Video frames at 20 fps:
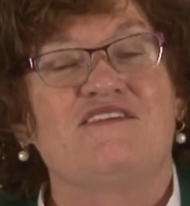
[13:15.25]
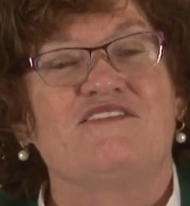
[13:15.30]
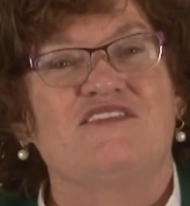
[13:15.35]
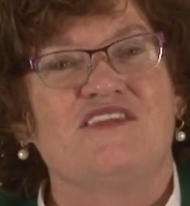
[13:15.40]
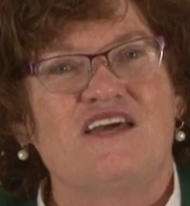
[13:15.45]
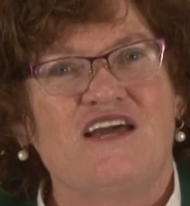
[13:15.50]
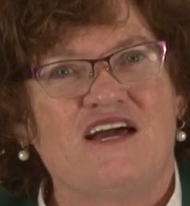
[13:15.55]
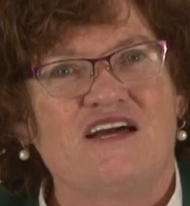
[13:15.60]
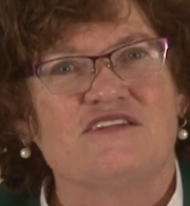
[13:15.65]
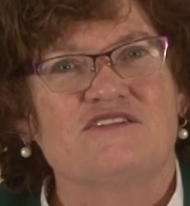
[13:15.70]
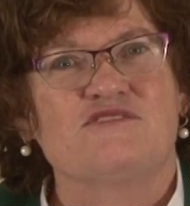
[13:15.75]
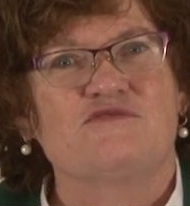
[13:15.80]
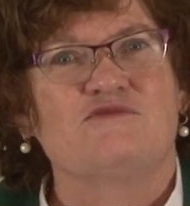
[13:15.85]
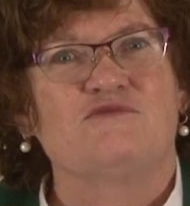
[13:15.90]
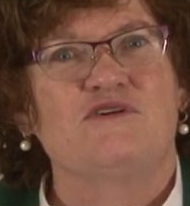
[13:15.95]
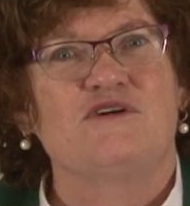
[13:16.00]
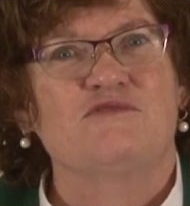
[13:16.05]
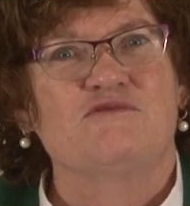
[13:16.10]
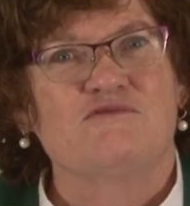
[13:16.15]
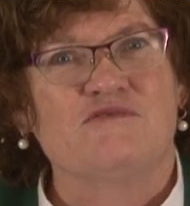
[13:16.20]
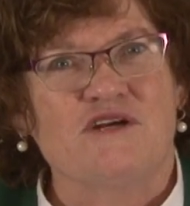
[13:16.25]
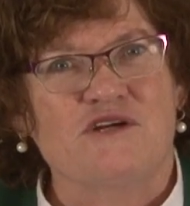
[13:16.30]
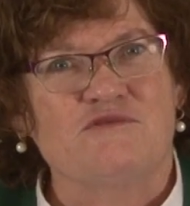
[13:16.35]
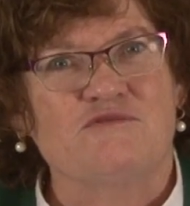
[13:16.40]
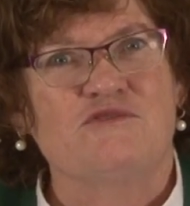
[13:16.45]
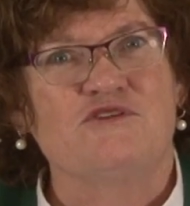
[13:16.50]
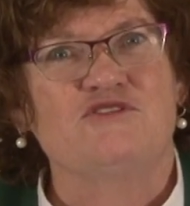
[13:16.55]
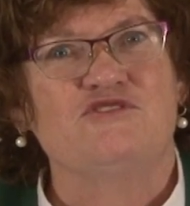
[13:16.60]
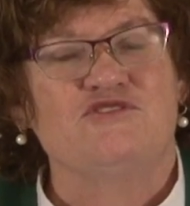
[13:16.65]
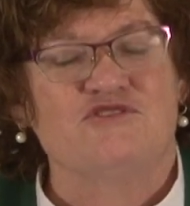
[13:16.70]
That's what
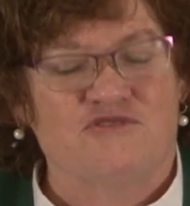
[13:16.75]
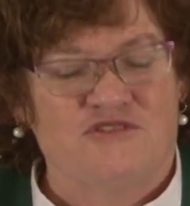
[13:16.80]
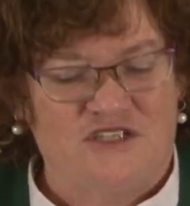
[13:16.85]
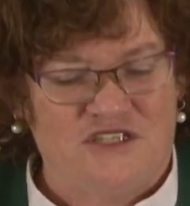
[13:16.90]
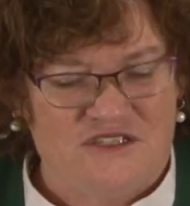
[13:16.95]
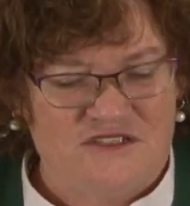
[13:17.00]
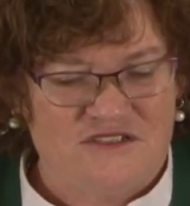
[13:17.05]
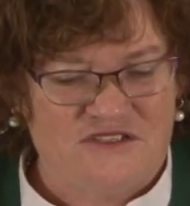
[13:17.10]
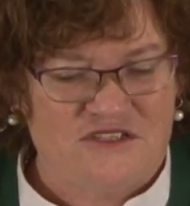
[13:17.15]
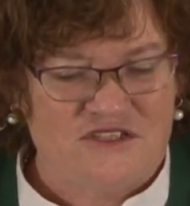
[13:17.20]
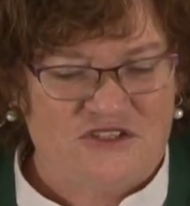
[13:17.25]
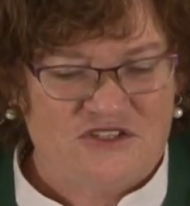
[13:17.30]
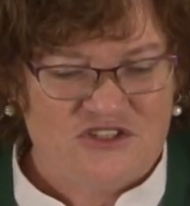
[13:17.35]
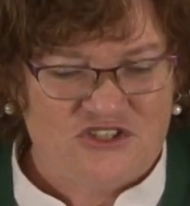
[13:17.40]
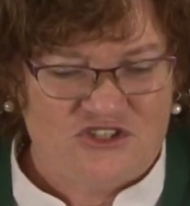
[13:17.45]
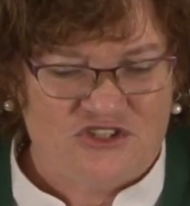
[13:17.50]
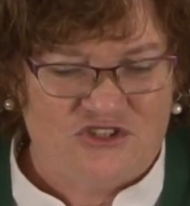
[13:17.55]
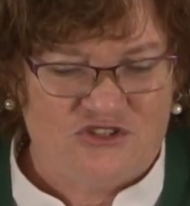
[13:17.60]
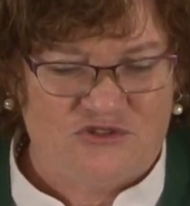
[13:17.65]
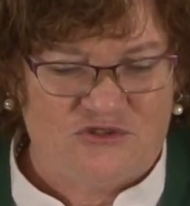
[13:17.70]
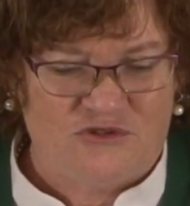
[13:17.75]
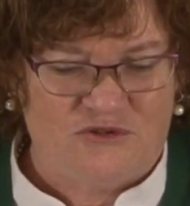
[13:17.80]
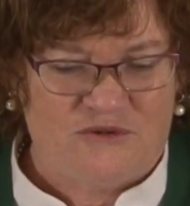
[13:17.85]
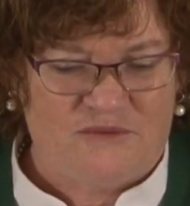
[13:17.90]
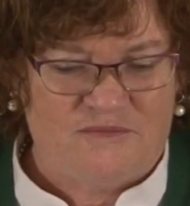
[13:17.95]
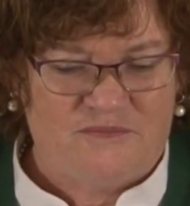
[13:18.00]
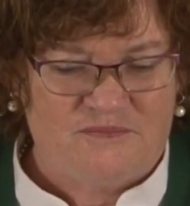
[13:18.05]
redwood trees do.